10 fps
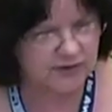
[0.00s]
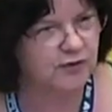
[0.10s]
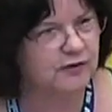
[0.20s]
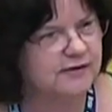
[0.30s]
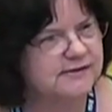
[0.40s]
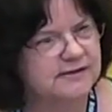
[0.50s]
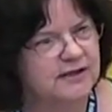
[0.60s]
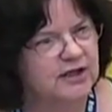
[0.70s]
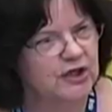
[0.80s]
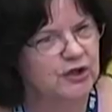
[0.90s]
and girls,
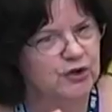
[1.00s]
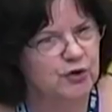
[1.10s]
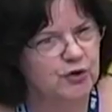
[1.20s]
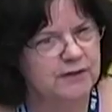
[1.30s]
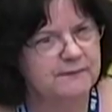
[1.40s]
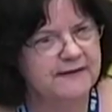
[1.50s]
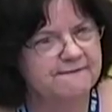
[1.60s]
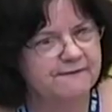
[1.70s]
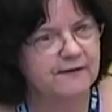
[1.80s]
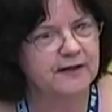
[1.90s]
you can be
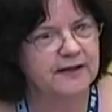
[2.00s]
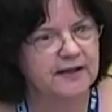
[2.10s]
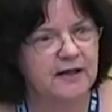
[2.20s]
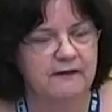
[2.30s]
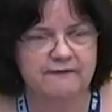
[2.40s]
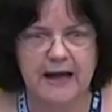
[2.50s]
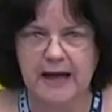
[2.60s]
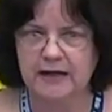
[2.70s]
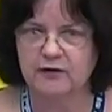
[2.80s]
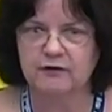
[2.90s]
free
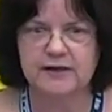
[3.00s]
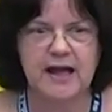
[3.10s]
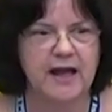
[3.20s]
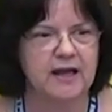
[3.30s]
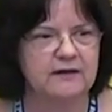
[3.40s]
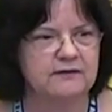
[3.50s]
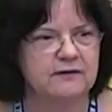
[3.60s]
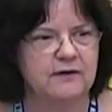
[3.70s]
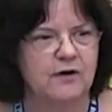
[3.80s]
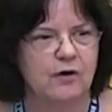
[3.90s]
of anger and hate
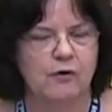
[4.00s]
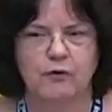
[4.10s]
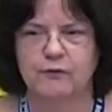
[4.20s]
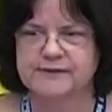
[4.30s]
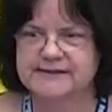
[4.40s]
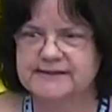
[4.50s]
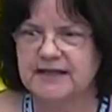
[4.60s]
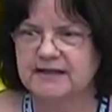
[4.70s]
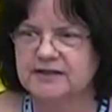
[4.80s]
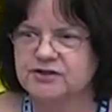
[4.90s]
or
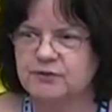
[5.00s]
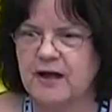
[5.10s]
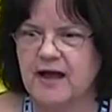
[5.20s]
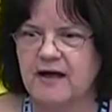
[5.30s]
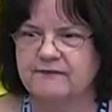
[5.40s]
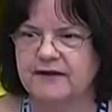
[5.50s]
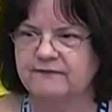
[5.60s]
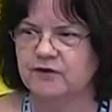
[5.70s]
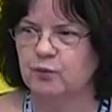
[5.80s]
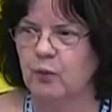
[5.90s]
sin that you have
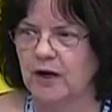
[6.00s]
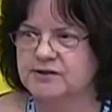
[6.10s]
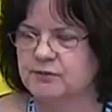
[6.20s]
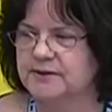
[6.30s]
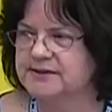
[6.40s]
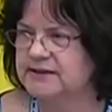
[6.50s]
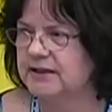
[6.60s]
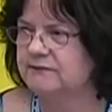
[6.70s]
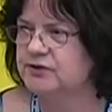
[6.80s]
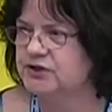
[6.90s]
if you want to
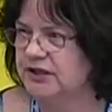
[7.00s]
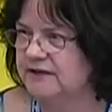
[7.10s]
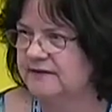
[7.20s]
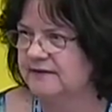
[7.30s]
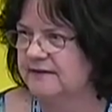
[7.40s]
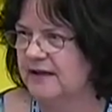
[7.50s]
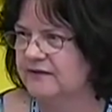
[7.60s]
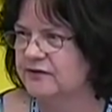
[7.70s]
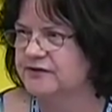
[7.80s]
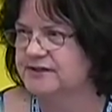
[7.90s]
receive Jesus
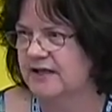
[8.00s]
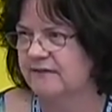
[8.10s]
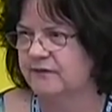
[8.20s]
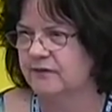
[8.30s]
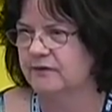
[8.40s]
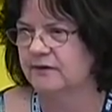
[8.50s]
as your Savior